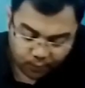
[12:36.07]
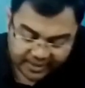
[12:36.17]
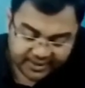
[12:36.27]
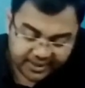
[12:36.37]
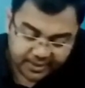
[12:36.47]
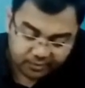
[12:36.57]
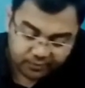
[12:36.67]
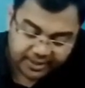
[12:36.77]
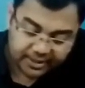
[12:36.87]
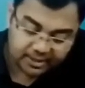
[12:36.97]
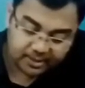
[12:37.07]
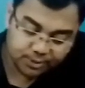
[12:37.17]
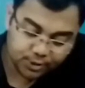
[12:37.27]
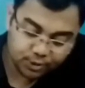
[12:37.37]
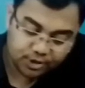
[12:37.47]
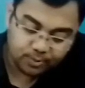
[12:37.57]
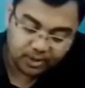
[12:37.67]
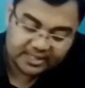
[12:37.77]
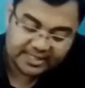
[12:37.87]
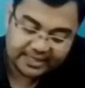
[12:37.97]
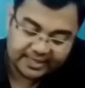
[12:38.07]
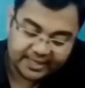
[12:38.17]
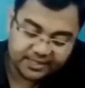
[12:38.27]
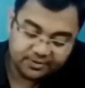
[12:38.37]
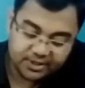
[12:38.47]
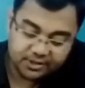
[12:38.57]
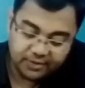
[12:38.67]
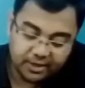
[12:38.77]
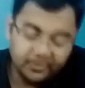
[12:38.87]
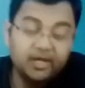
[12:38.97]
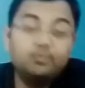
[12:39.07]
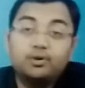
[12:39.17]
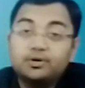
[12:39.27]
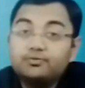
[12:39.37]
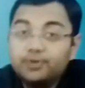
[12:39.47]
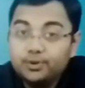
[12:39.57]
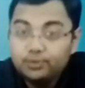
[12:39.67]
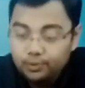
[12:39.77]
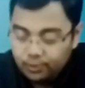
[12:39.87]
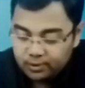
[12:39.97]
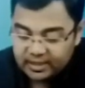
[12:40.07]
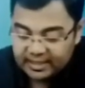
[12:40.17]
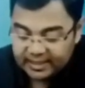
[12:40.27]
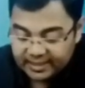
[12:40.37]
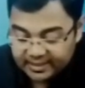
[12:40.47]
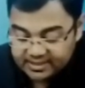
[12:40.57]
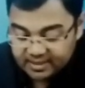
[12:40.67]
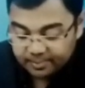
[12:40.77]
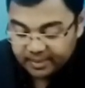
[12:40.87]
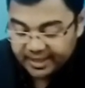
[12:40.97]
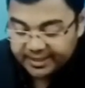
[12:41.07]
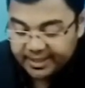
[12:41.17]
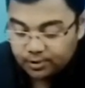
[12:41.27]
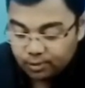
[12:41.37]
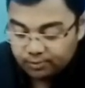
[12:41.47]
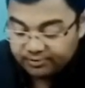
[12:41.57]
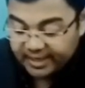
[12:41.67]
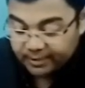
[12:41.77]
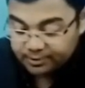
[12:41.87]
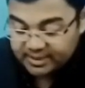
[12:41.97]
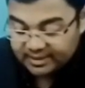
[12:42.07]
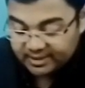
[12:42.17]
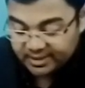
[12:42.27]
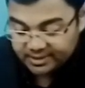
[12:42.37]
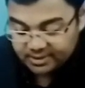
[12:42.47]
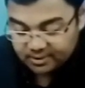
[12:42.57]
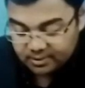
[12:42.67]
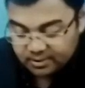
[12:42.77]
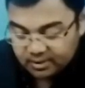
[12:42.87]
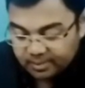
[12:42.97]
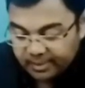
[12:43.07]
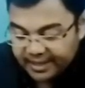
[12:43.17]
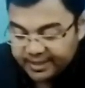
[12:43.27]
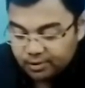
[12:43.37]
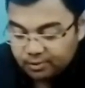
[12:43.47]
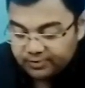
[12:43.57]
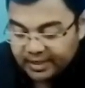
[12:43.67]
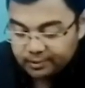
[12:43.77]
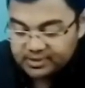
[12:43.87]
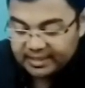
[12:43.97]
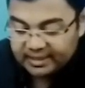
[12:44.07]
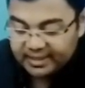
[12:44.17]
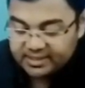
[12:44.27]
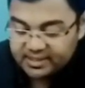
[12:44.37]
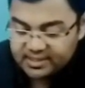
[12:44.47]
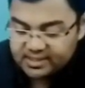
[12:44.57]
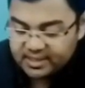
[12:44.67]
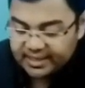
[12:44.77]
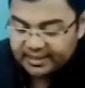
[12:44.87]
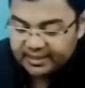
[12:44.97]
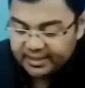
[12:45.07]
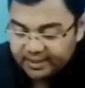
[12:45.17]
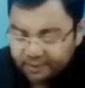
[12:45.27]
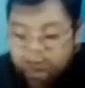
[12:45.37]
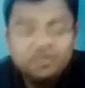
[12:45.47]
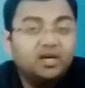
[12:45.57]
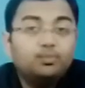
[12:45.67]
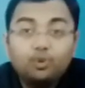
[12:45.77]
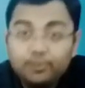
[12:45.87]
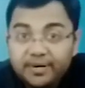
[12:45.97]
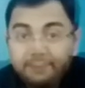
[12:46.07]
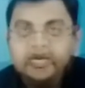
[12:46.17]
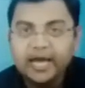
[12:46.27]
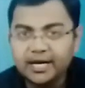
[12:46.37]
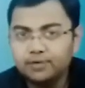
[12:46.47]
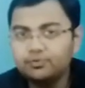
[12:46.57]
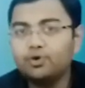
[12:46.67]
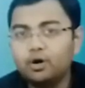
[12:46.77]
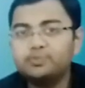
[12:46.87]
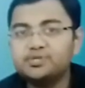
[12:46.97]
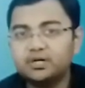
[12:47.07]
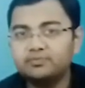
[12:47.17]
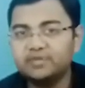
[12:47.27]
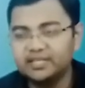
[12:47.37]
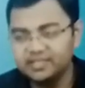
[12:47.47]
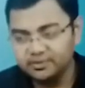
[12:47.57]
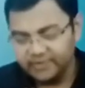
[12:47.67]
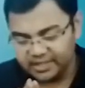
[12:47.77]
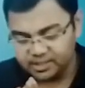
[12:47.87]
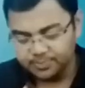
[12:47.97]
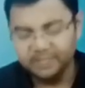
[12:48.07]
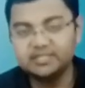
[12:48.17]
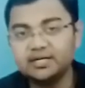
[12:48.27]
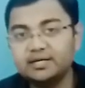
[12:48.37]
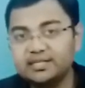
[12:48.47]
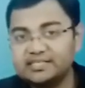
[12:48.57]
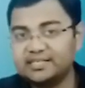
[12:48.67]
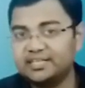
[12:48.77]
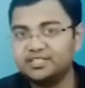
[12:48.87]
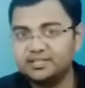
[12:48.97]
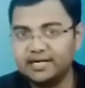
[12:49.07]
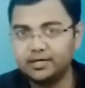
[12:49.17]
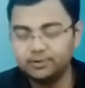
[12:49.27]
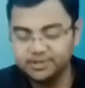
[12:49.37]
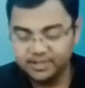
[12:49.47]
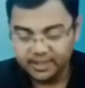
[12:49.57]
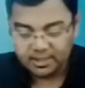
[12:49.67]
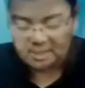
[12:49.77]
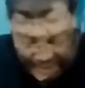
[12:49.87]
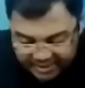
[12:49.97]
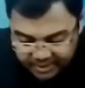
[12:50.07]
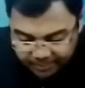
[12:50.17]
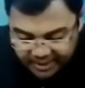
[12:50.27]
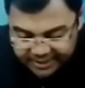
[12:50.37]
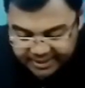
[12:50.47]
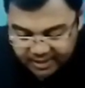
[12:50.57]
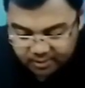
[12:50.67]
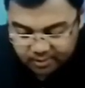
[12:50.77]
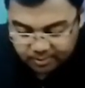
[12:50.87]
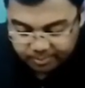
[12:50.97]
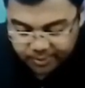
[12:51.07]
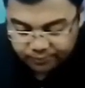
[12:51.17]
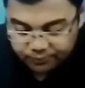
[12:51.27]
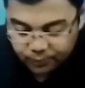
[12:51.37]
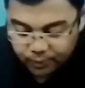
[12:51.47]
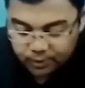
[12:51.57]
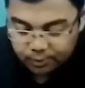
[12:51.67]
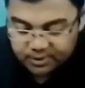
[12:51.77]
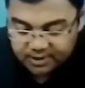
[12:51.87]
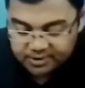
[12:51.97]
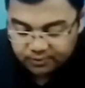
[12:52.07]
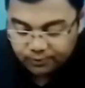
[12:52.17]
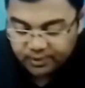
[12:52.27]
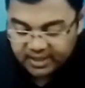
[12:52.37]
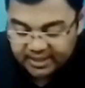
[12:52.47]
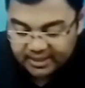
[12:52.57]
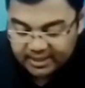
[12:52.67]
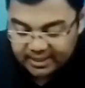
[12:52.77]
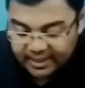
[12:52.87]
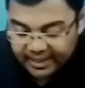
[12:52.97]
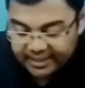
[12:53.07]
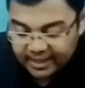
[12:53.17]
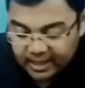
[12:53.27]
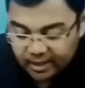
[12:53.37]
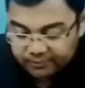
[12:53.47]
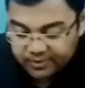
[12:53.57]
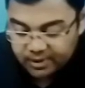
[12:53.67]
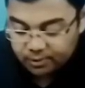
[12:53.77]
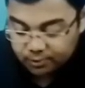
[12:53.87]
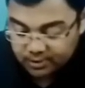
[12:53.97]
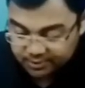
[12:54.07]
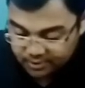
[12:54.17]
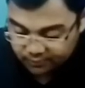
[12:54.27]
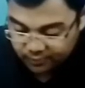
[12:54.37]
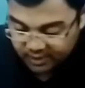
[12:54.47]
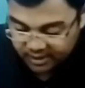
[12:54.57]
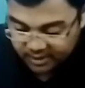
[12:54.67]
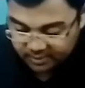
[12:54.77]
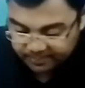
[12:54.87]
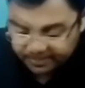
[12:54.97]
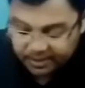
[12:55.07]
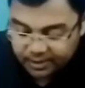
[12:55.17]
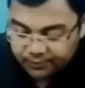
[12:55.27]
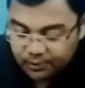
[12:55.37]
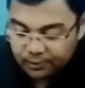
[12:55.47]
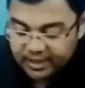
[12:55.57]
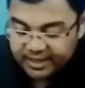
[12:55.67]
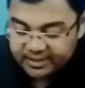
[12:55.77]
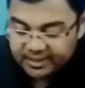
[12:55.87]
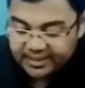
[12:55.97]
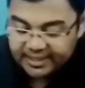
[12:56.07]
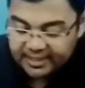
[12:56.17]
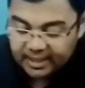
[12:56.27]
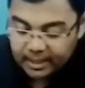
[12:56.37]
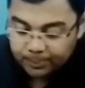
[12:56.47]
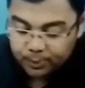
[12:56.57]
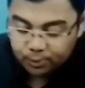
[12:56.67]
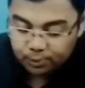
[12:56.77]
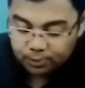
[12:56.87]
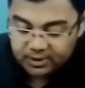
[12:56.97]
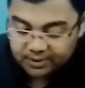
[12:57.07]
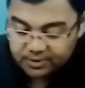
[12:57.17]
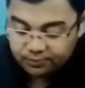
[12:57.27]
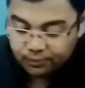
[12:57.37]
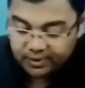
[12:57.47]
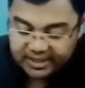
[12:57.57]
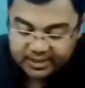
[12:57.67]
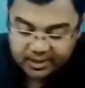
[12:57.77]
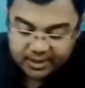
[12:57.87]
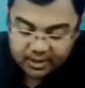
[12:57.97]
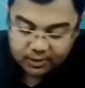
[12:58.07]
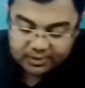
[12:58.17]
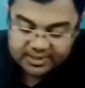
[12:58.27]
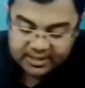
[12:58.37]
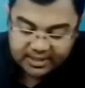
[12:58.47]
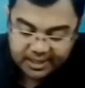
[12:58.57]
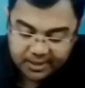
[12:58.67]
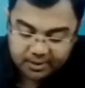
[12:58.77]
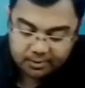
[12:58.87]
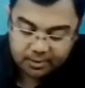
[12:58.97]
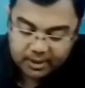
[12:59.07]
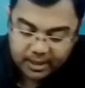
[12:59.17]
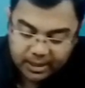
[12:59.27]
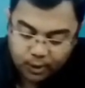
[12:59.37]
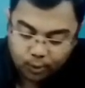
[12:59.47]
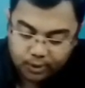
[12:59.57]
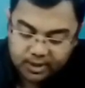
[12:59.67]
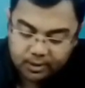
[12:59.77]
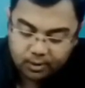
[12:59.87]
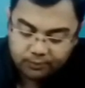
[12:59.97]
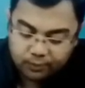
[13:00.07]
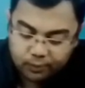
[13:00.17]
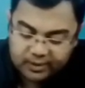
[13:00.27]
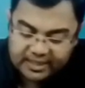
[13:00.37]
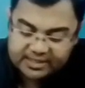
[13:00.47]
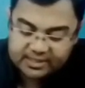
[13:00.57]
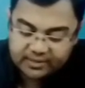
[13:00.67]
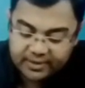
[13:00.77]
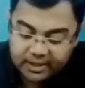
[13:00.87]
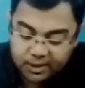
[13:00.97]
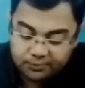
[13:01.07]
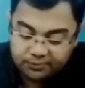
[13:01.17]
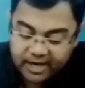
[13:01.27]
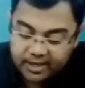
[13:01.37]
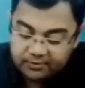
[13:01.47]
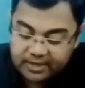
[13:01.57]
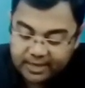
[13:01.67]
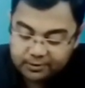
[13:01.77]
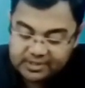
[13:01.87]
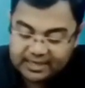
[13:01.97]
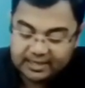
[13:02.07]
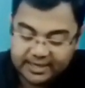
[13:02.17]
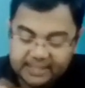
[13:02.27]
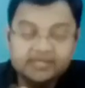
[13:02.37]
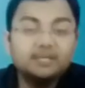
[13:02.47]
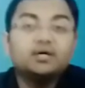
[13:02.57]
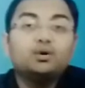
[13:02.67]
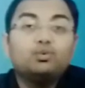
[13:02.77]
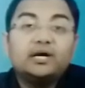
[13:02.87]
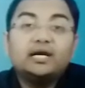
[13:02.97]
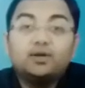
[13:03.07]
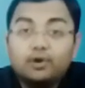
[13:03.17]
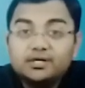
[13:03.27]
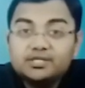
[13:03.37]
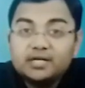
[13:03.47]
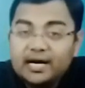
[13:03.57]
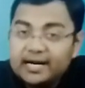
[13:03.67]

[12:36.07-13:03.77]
one thing when it comes to small satellites, which is very important for you to know, is the market of nano satellites. The market of nano satellites has currently been booming. And if you observe, there is a very special distinction that you will see in the market before 2014 and after 2014. If you look at the data up to 2014, you will see that a total of only 75 nano satellites were launched